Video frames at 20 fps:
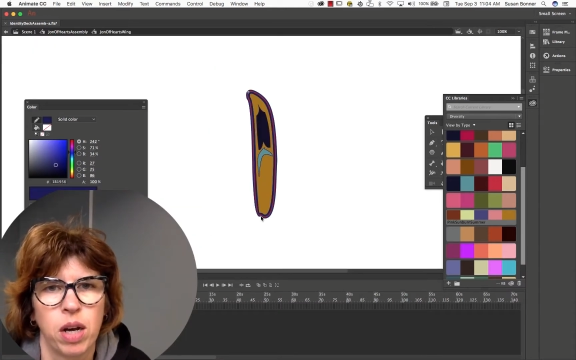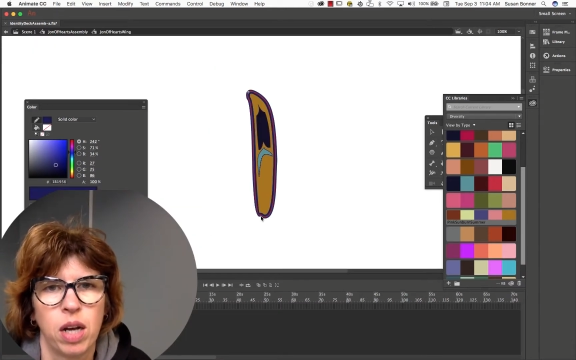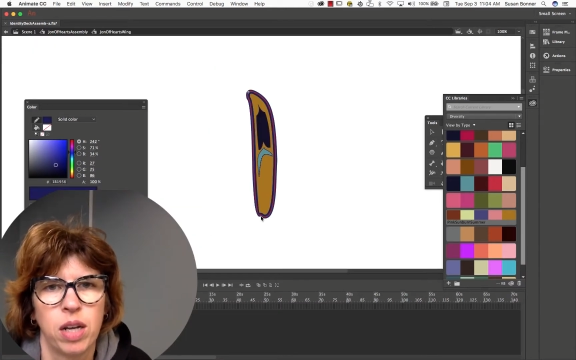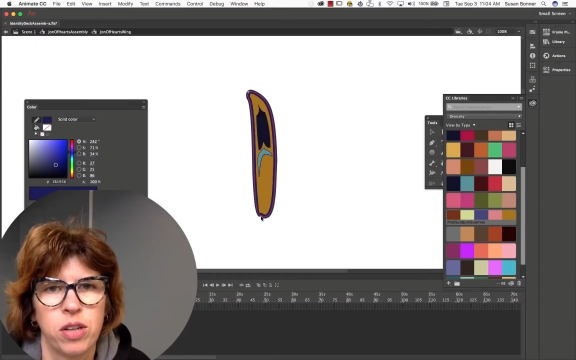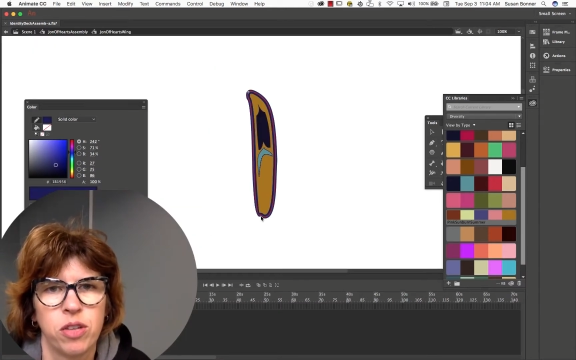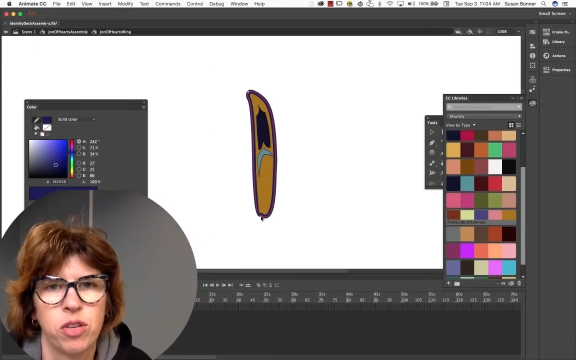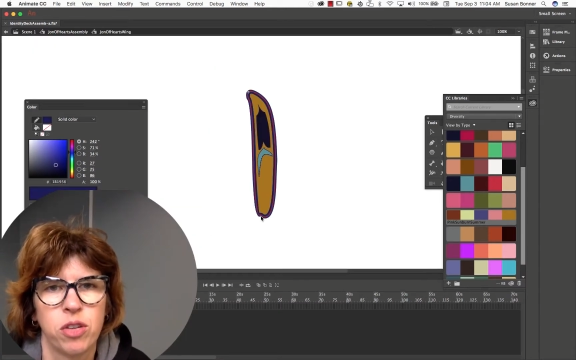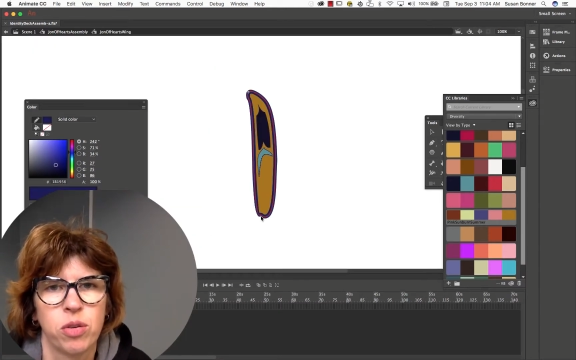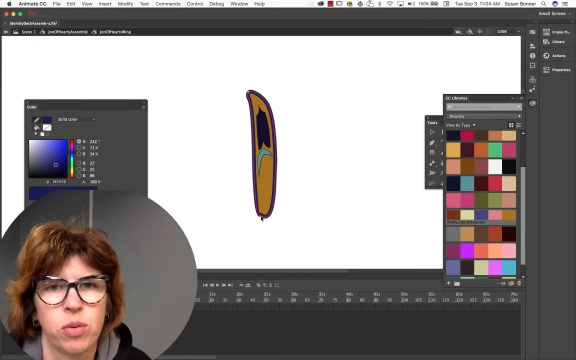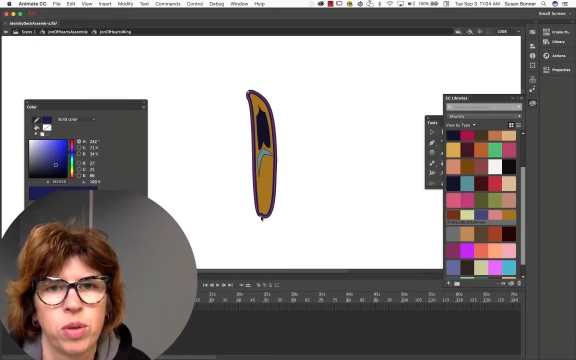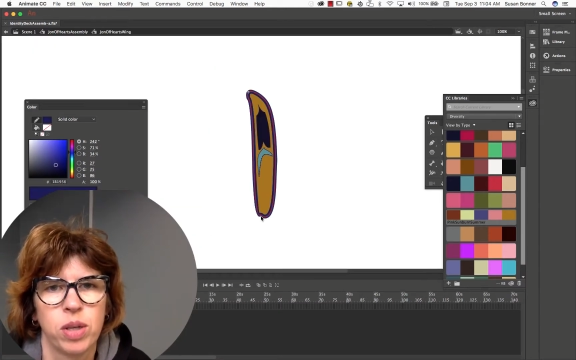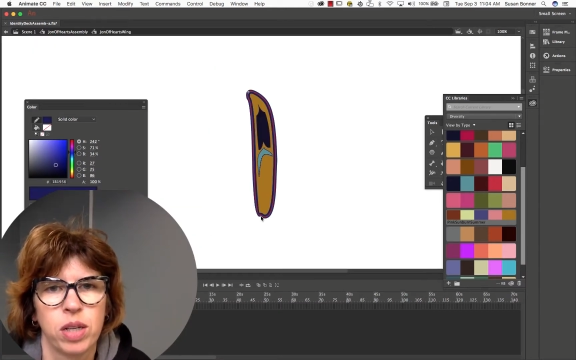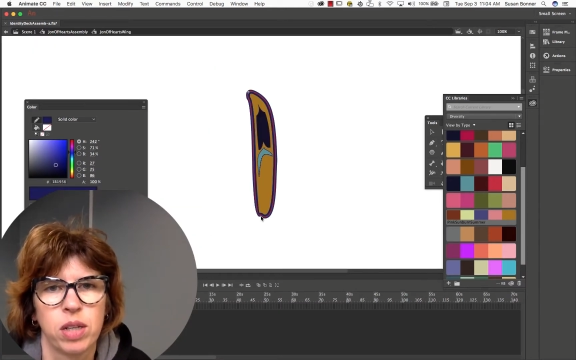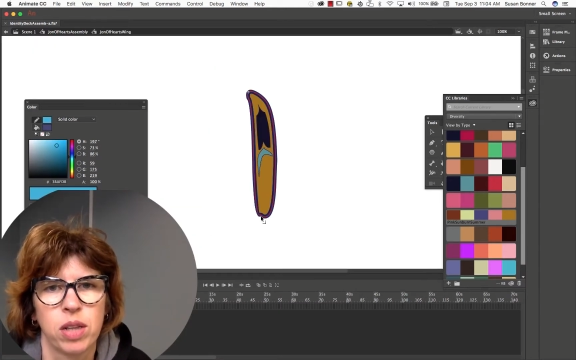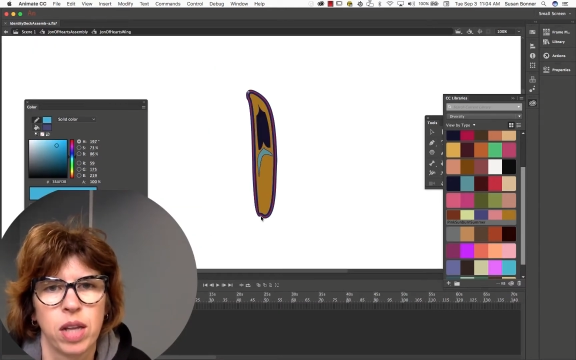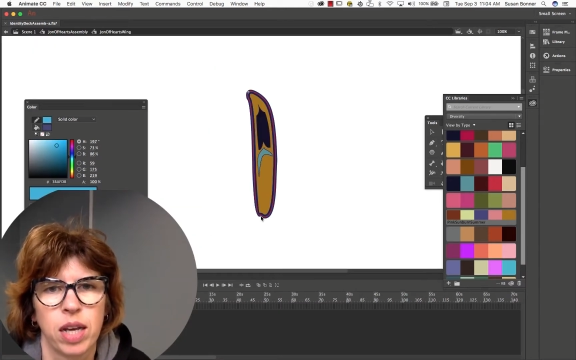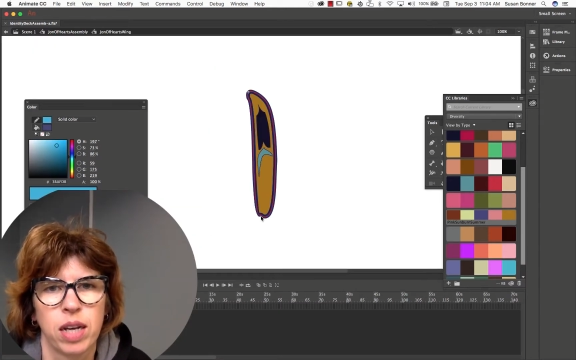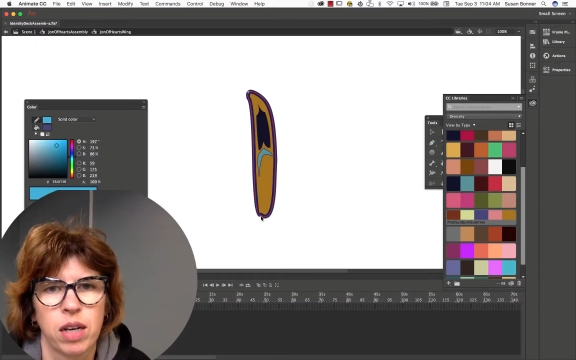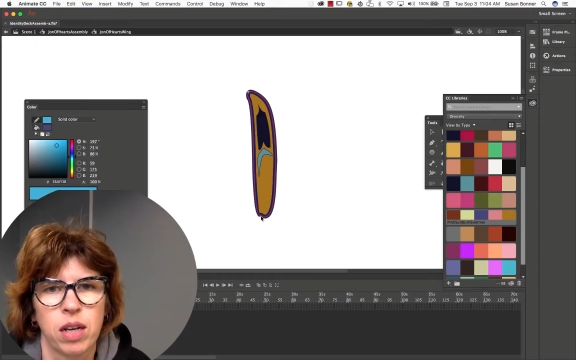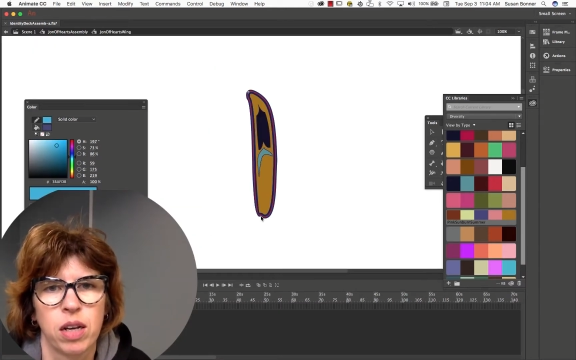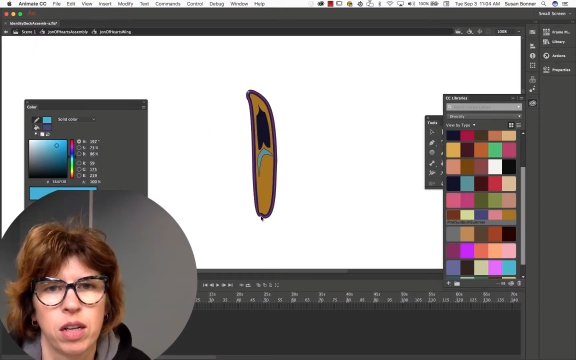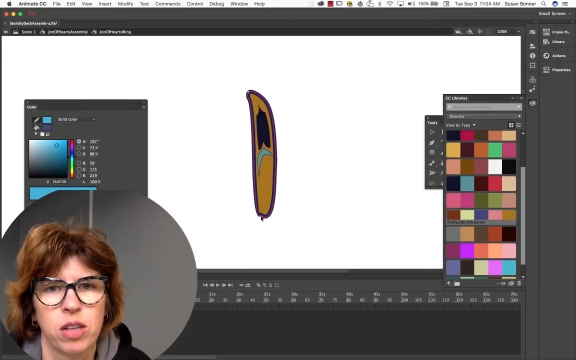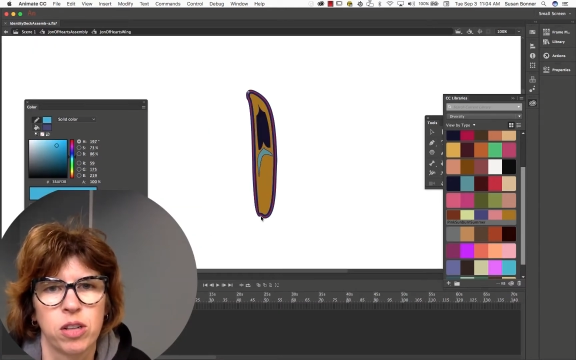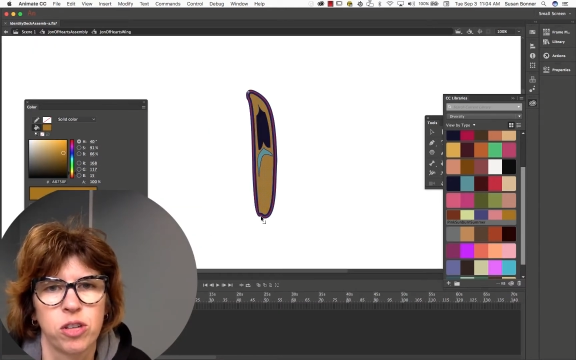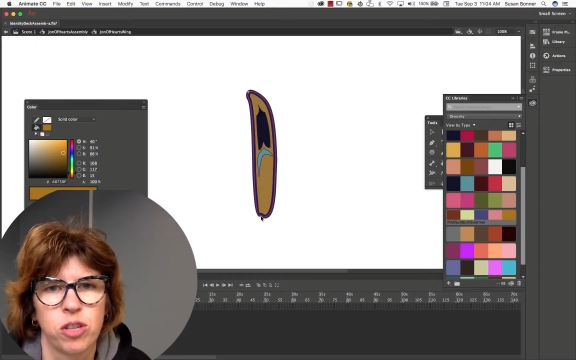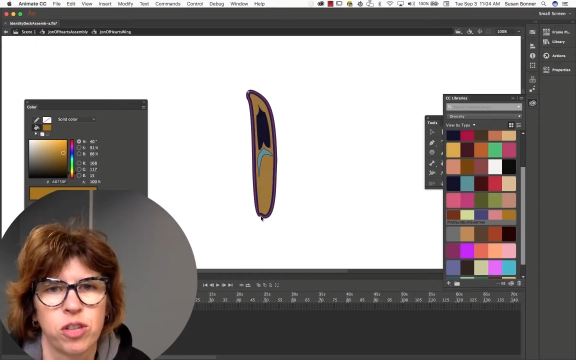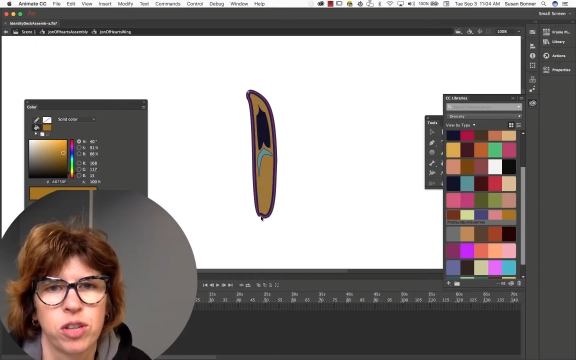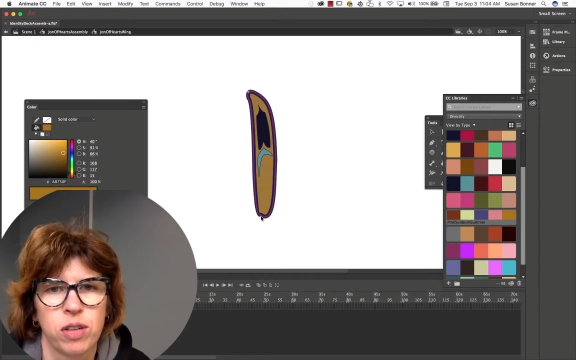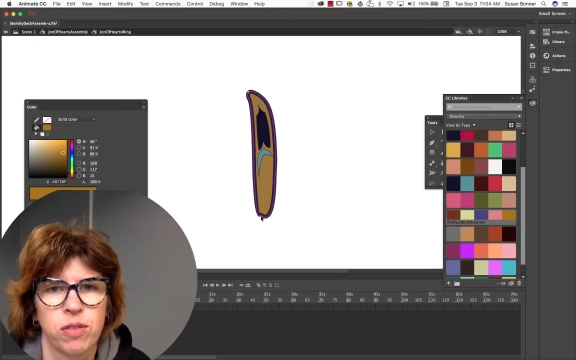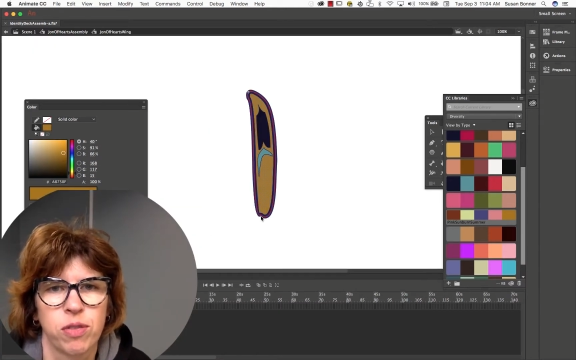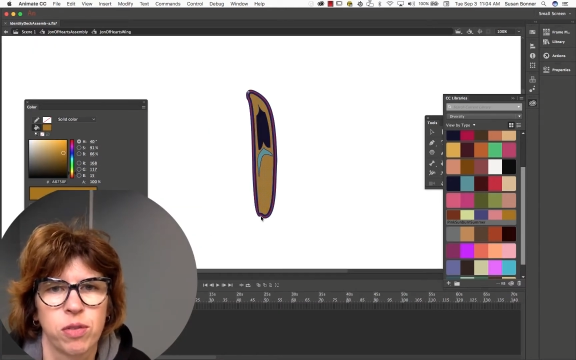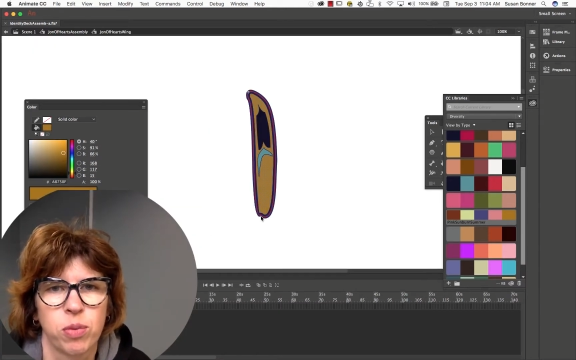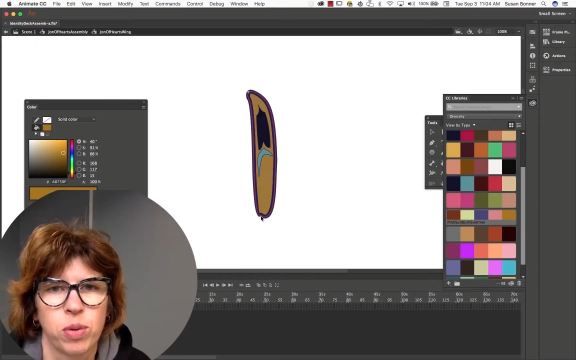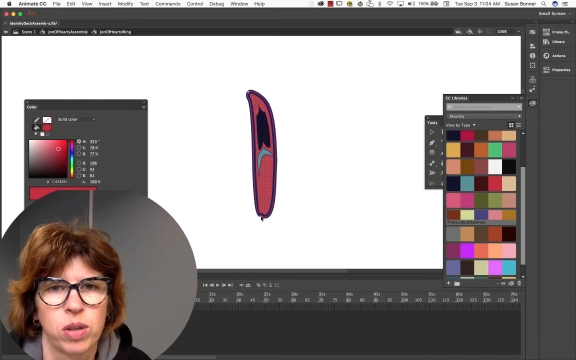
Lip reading: undoing that color shift